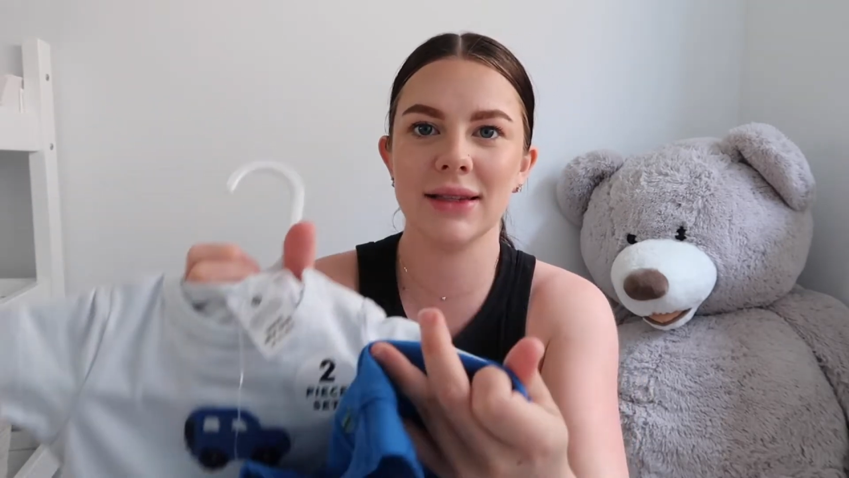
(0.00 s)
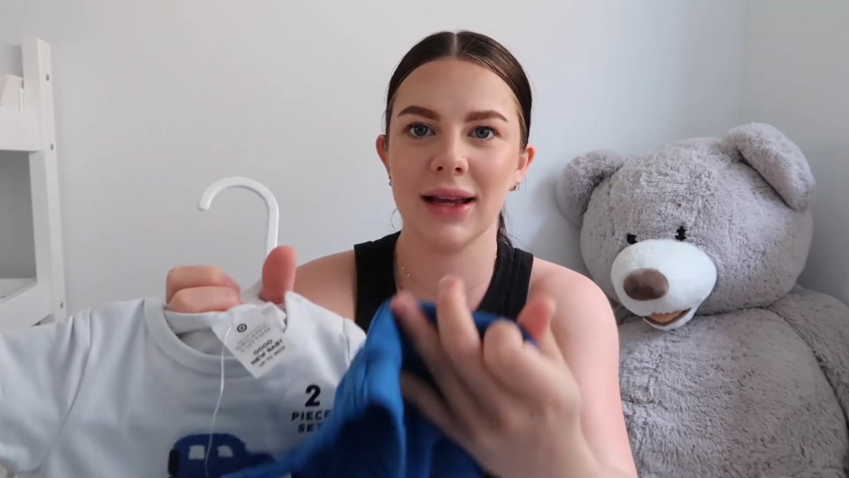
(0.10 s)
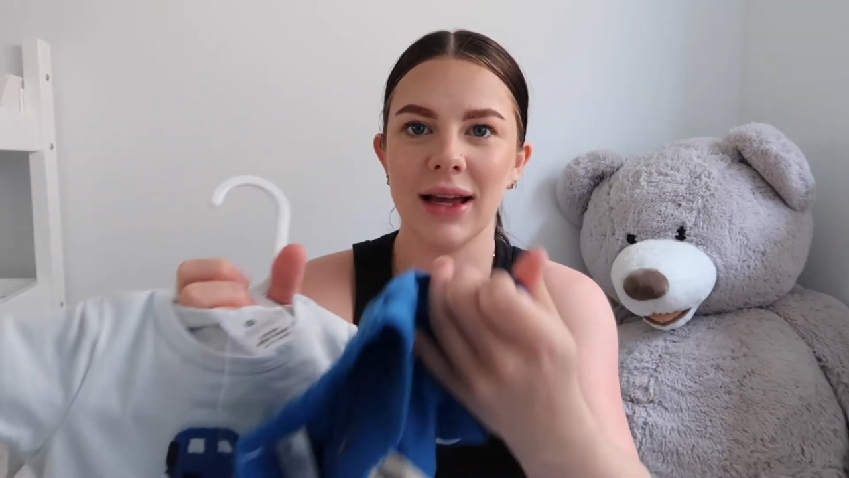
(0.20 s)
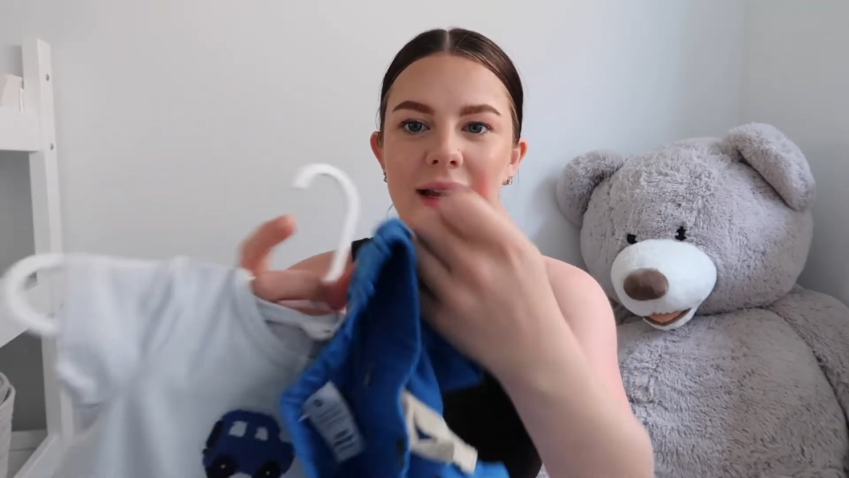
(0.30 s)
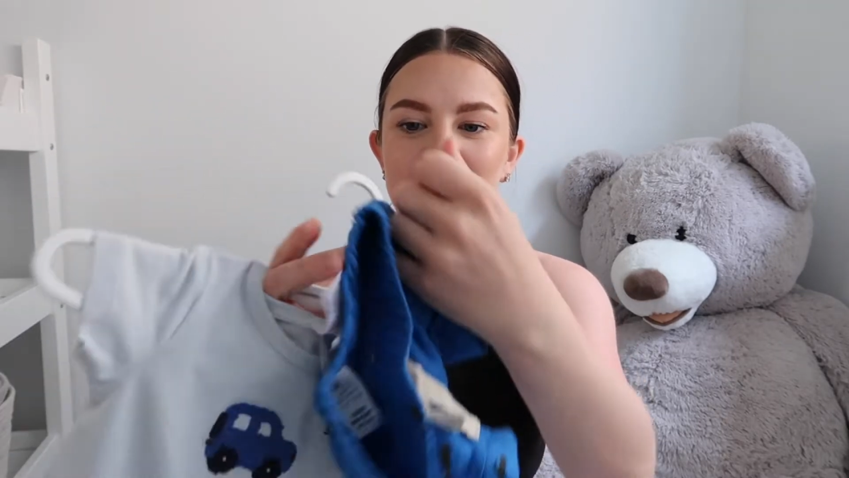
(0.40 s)
the
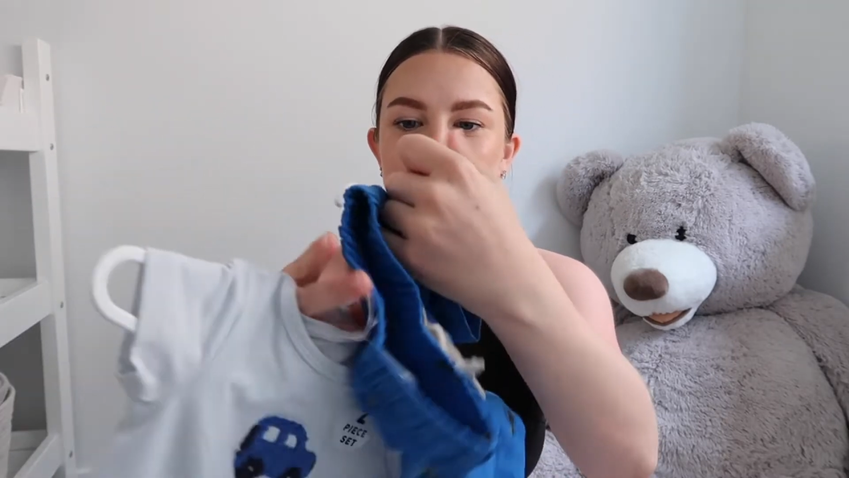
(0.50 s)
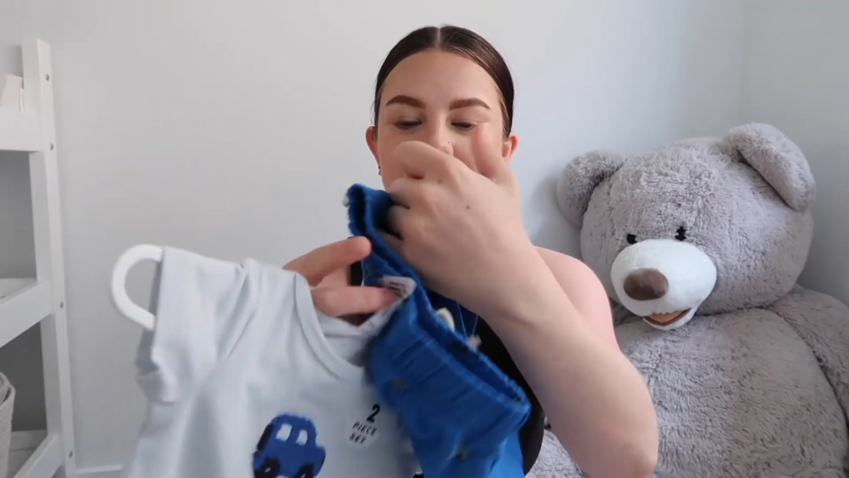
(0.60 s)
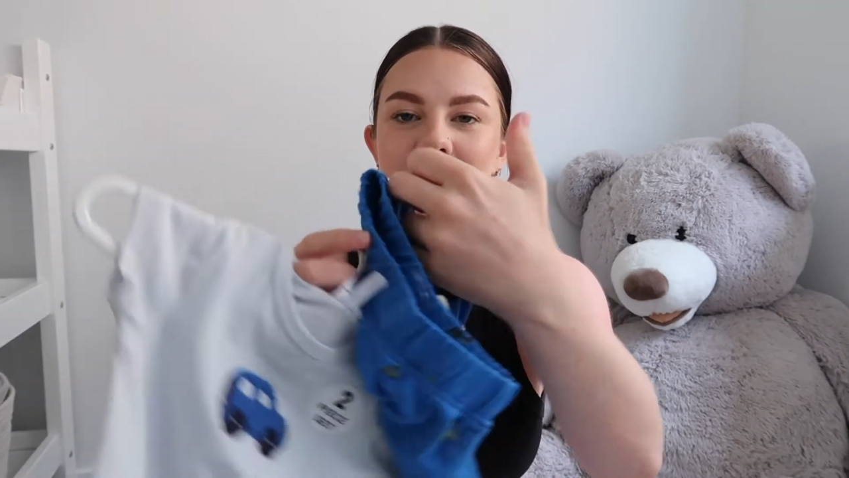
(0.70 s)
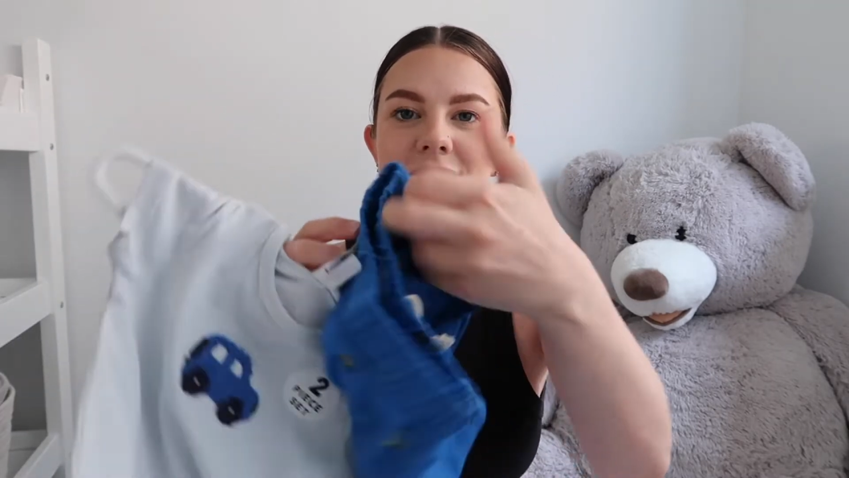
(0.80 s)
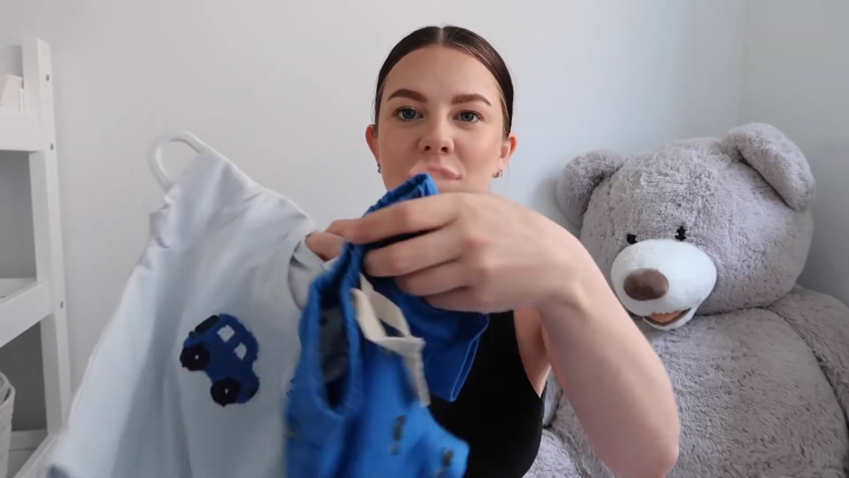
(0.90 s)
kind of
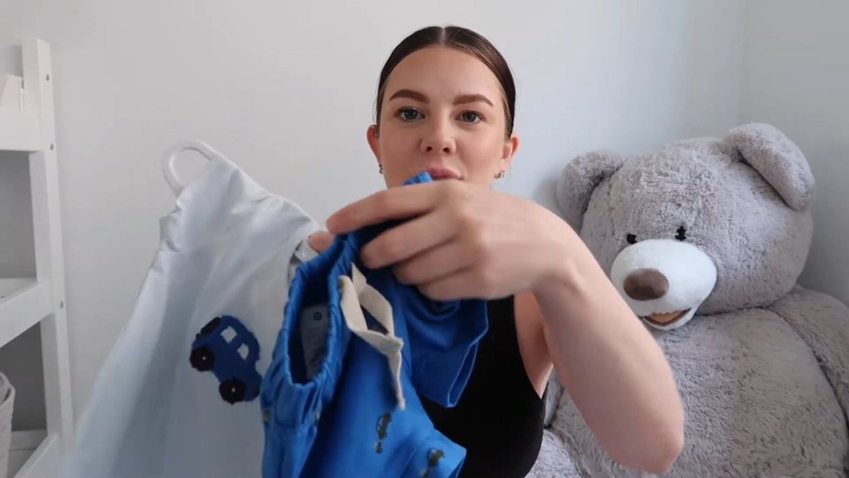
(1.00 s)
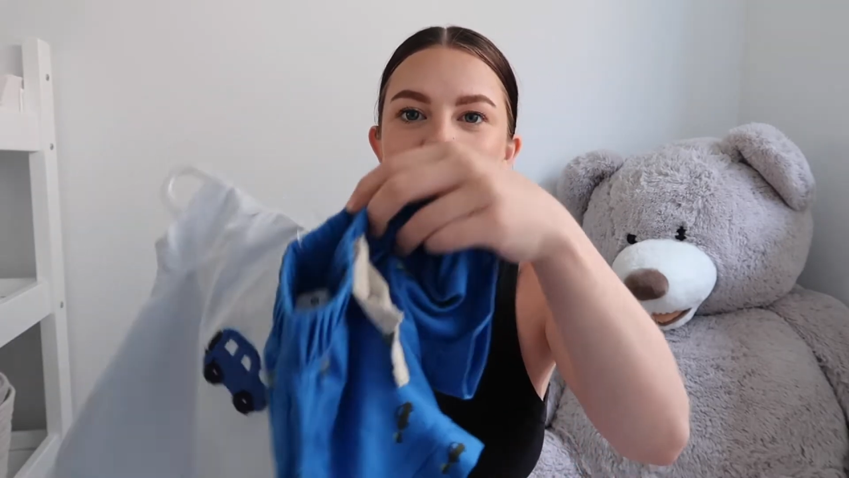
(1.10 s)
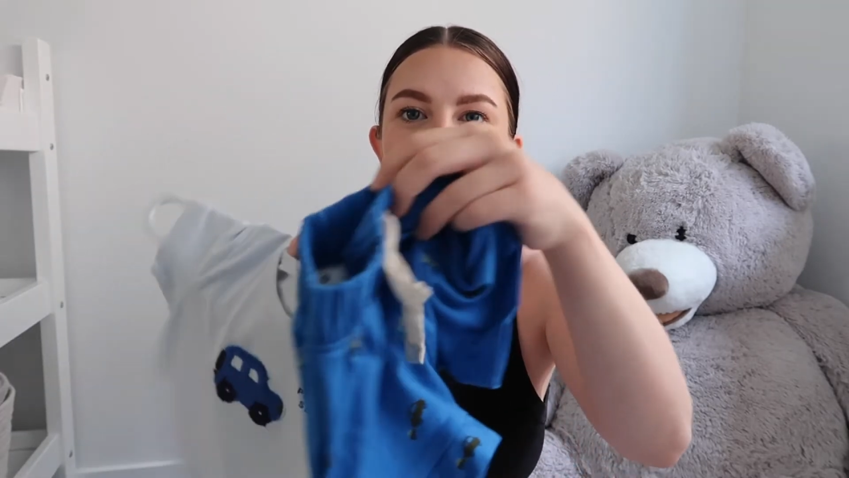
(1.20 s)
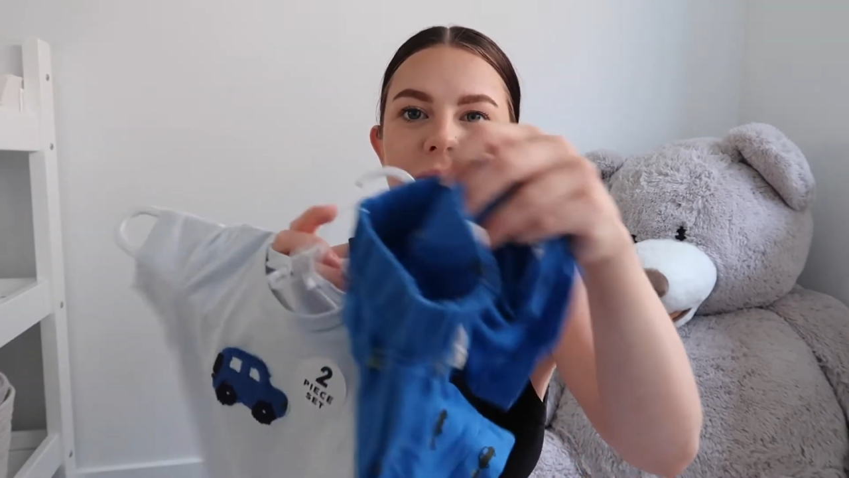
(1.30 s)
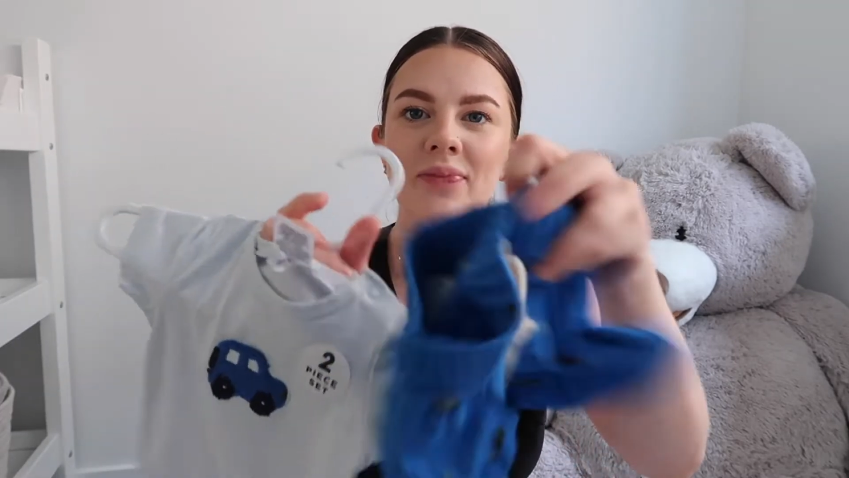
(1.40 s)
things on
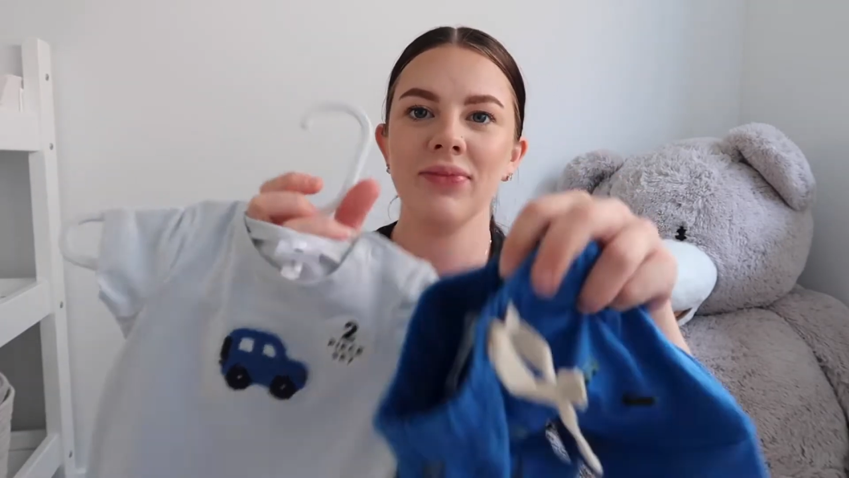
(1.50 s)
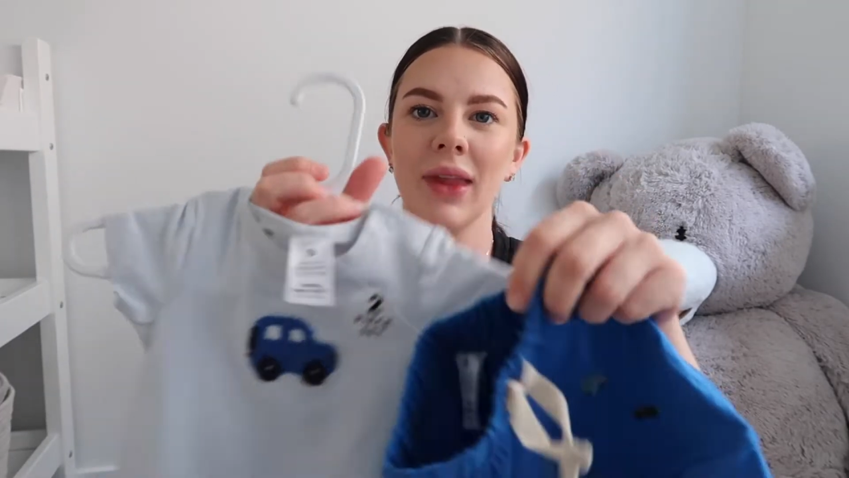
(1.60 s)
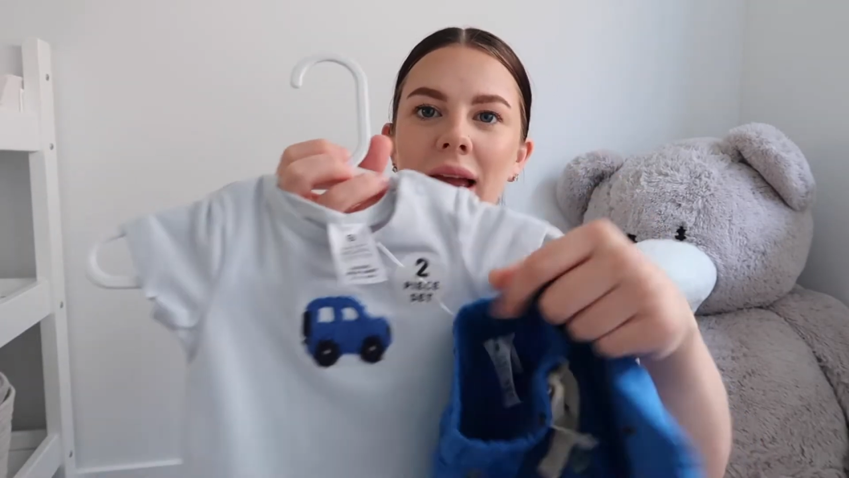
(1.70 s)
them.